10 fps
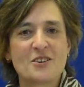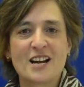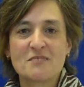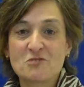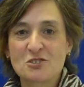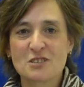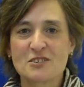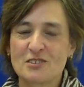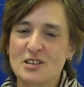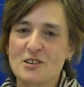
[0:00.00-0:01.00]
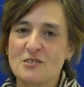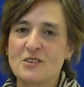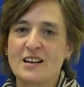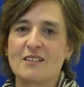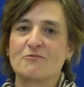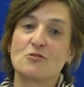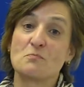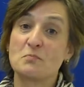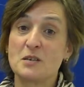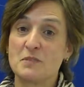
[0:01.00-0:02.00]
I'm Judith Lowe from
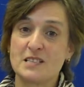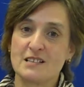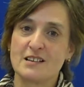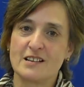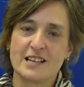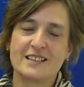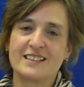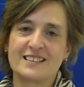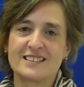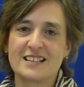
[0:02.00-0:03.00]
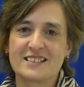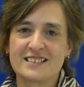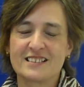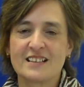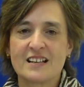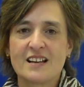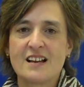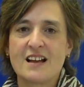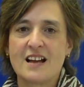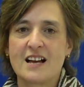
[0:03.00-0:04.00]
PPD Learning in London,
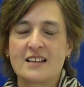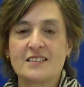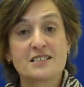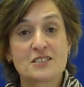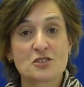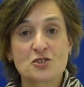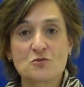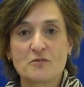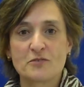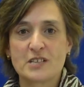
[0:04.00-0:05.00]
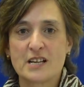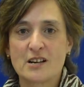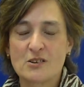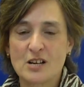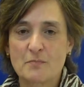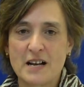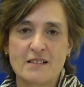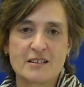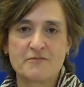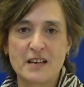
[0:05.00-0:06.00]
and this is a short video
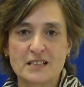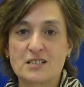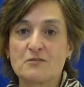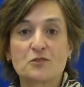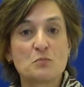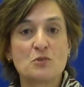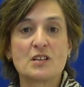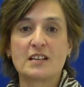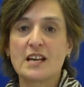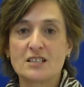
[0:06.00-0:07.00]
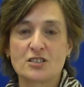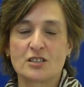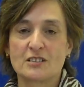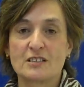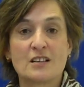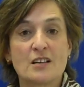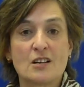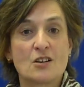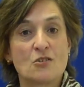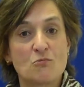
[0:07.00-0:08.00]
about effective communication
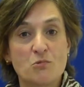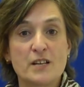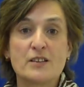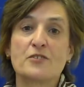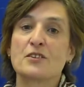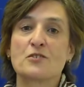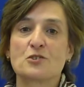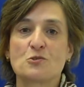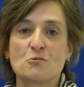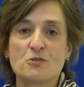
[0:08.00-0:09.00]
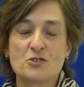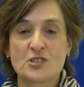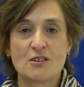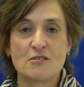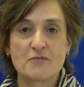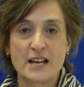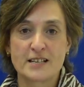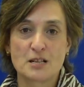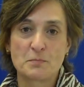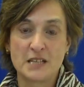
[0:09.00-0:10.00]
with the tools of
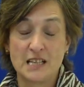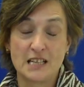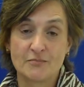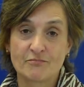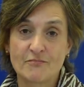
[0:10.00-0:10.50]
NLP.